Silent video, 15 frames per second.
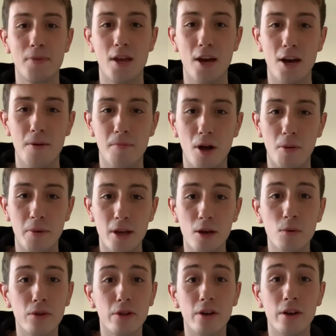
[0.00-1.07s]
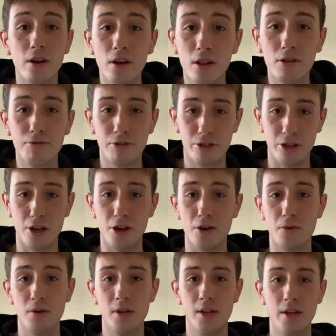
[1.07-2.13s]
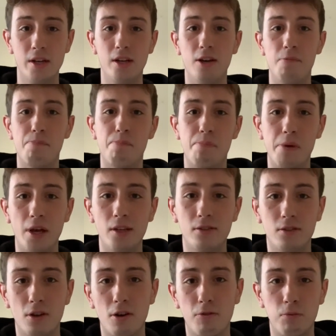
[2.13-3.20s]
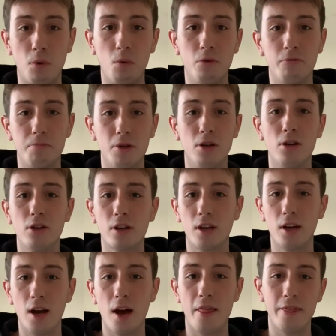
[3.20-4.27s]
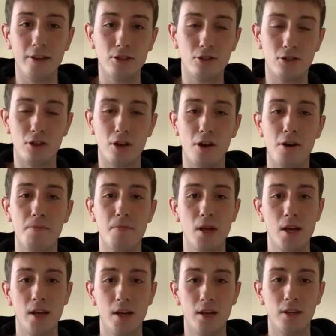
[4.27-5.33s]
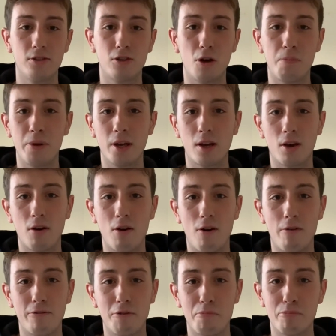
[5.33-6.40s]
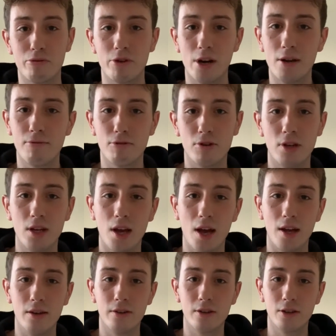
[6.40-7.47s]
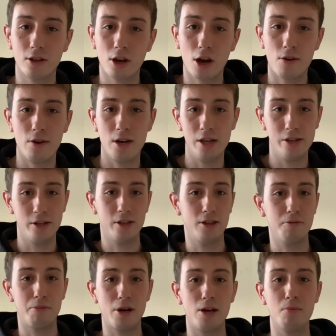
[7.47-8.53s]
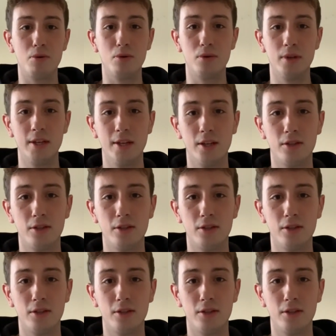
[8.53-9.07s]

Um, I'm here with another video uh, based off what we've been looking at this term, topic of bravery and courage in the Bible.